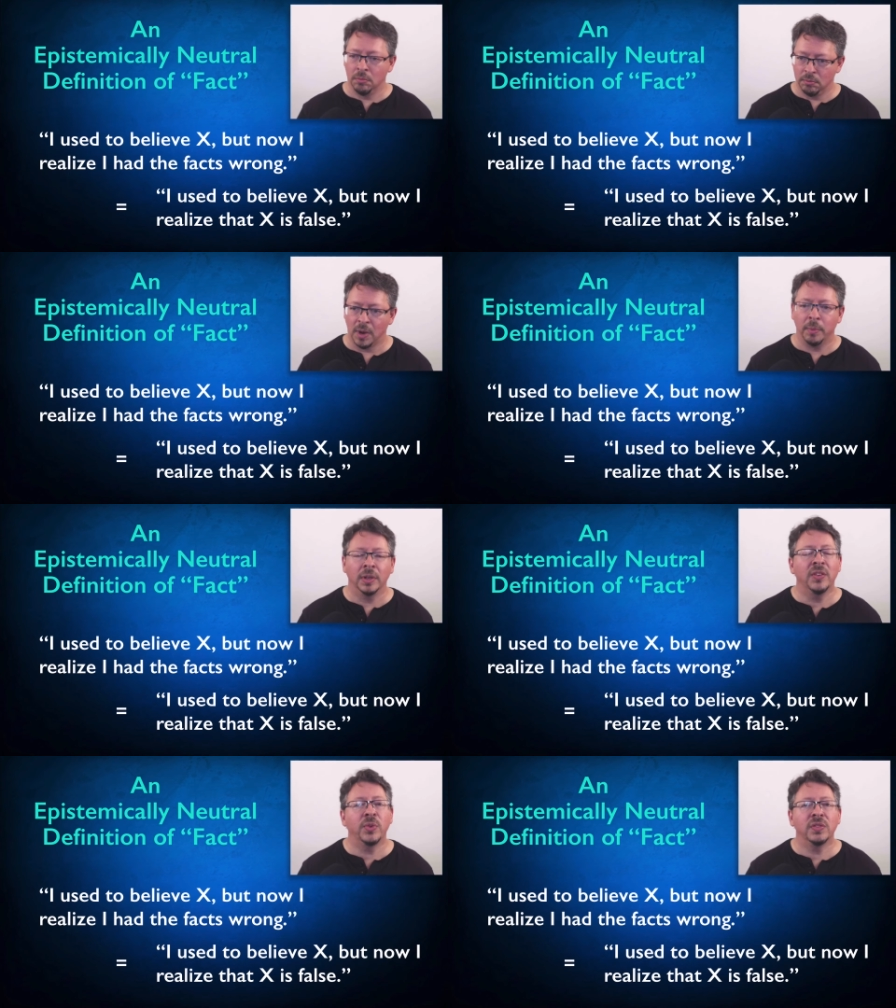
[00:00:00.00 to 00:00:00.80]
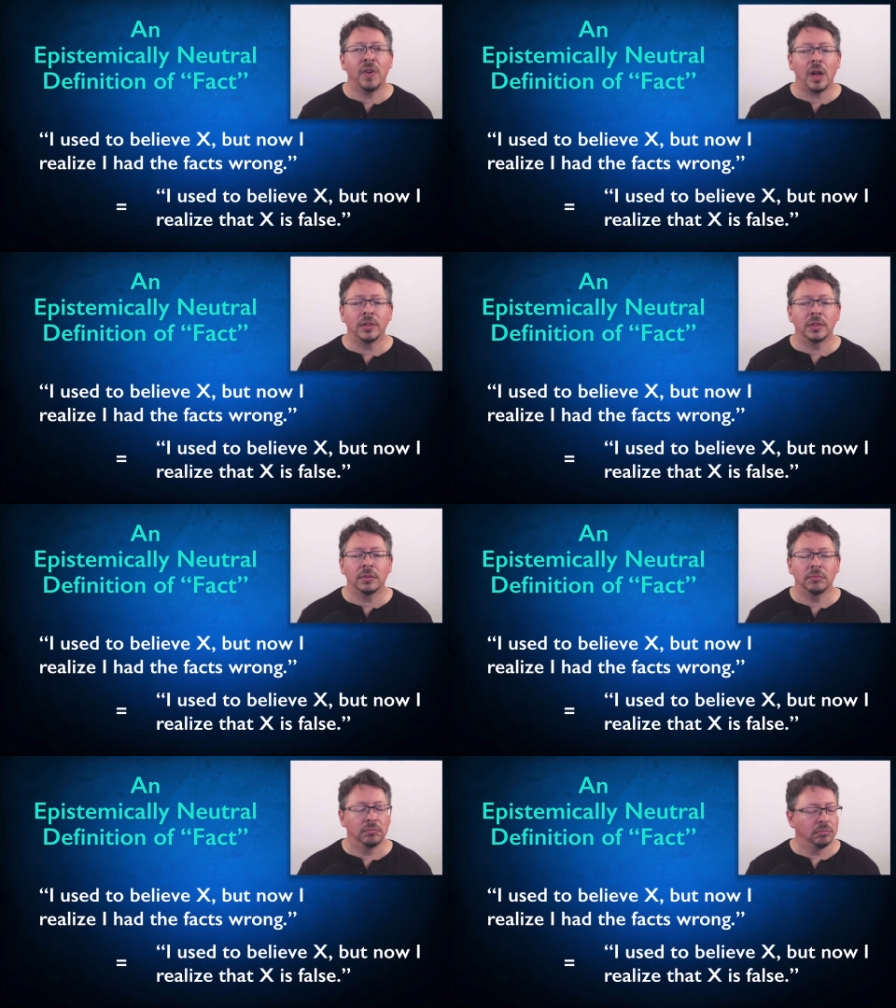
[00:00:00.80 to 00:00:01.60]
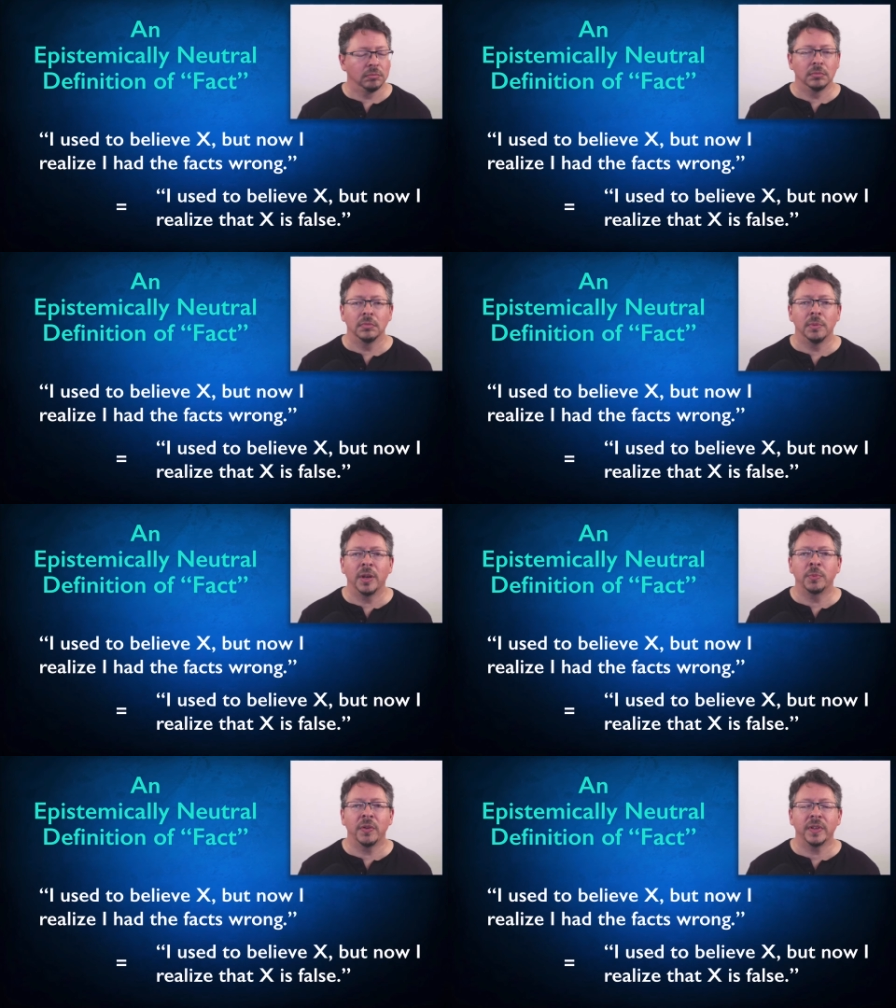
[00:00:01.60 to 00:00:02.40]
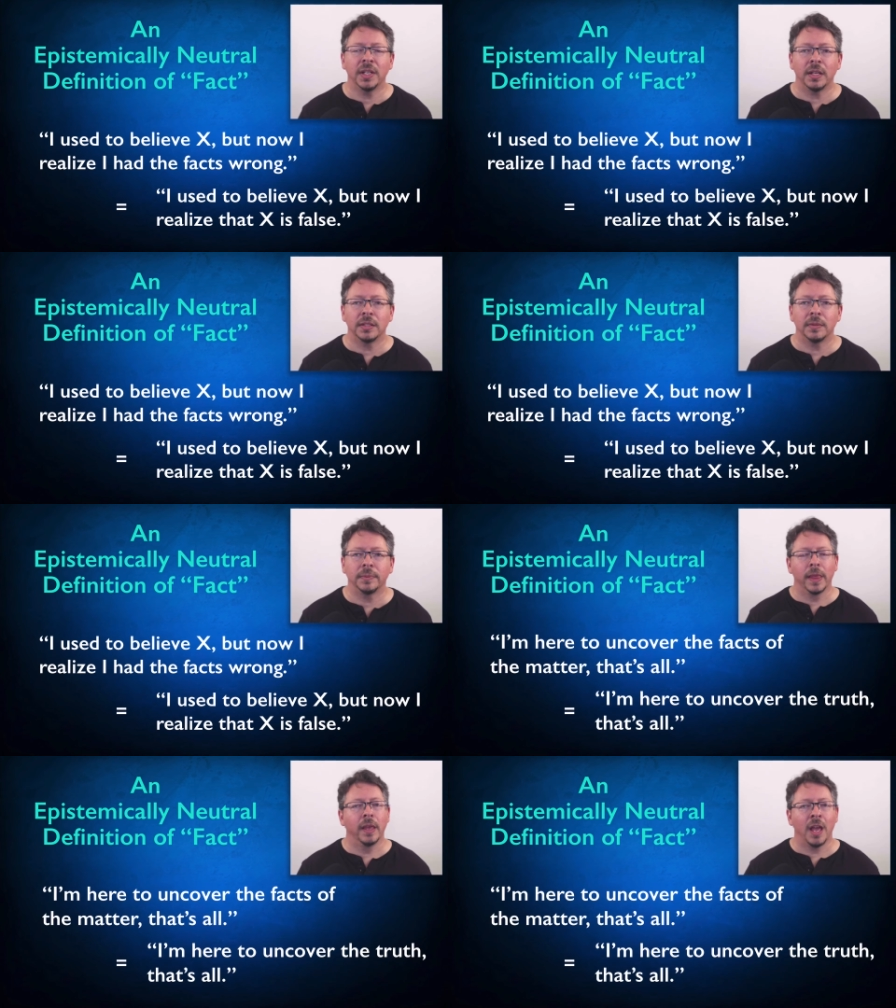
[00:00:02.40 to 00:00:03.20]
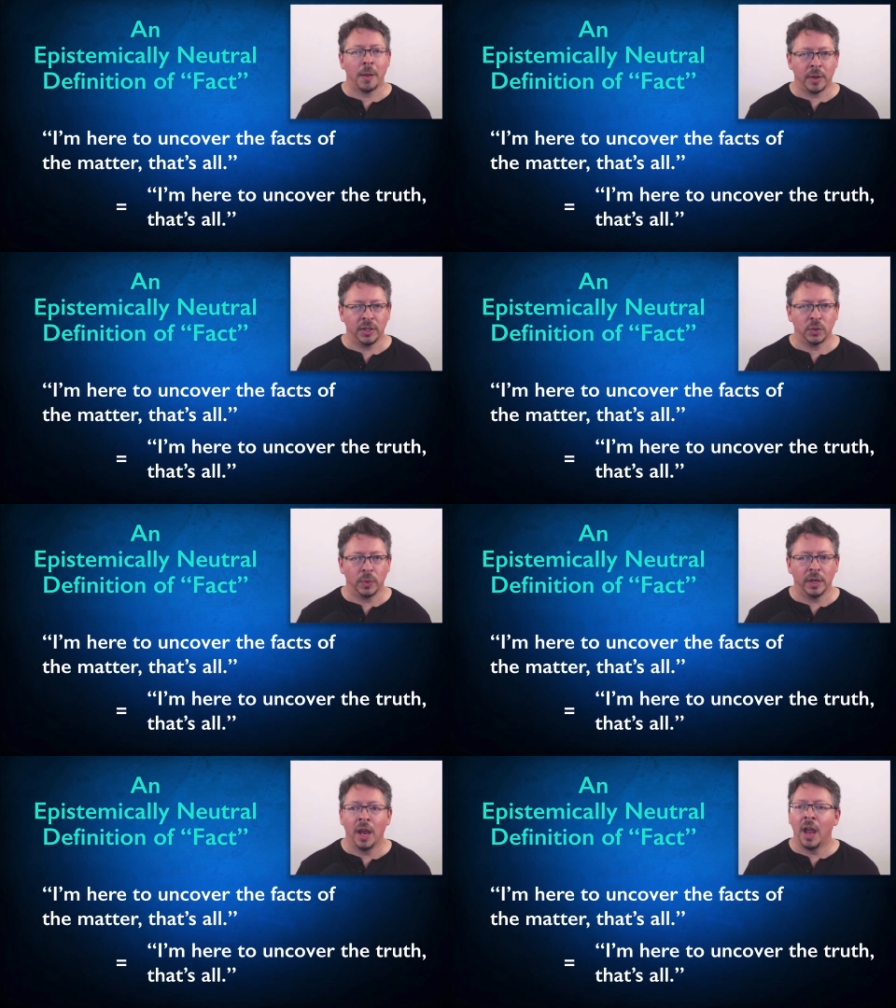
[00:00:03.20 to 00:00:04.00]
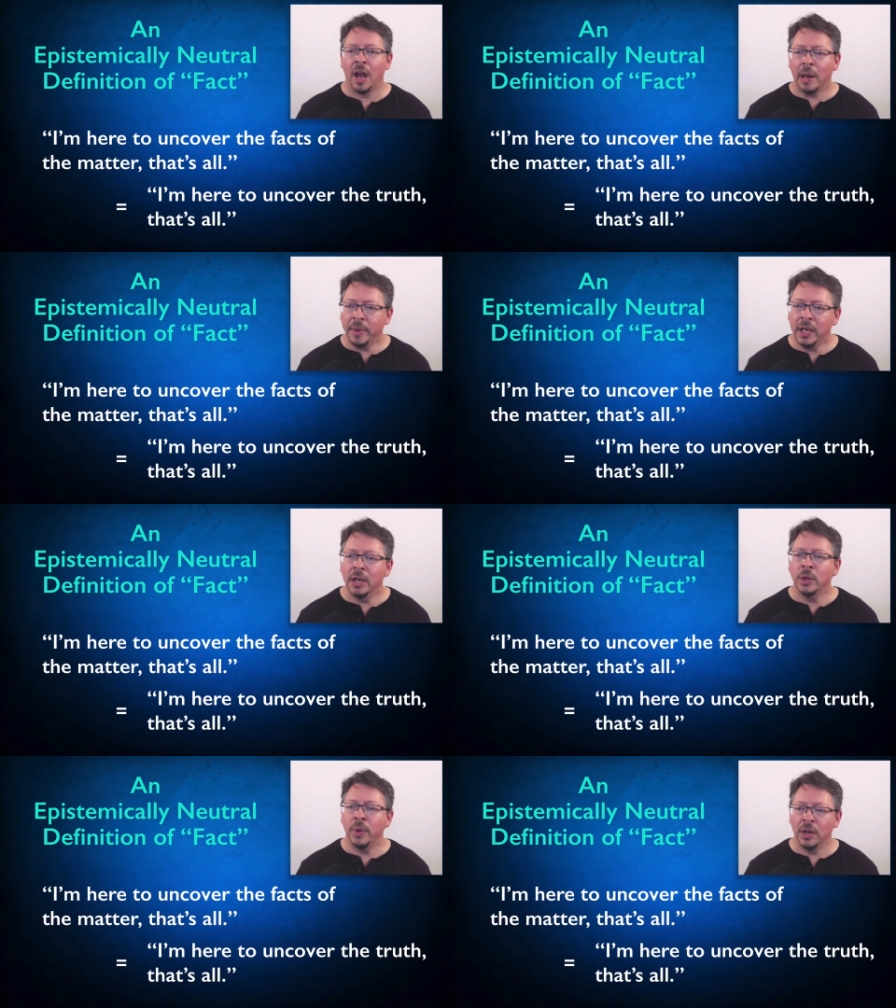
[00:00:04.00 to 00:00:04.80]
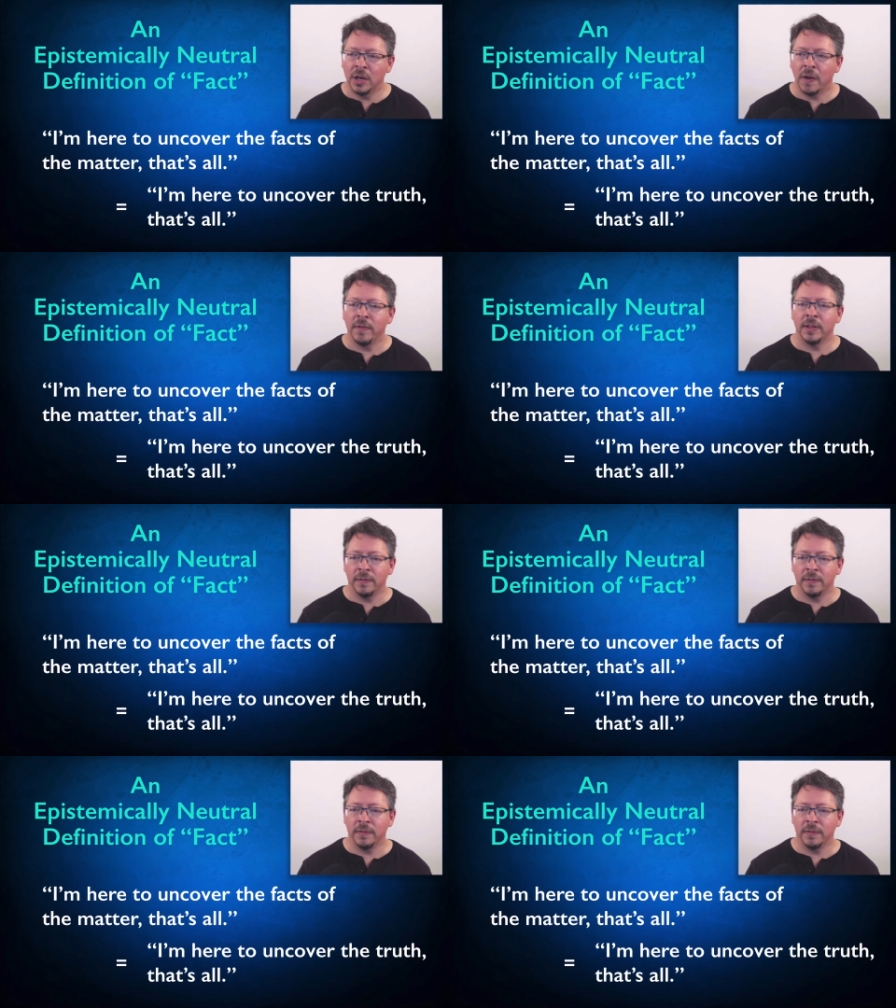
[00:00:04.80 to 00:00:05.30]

My belief was false. It makes perfect sense. How about this one? I'm here to uncover the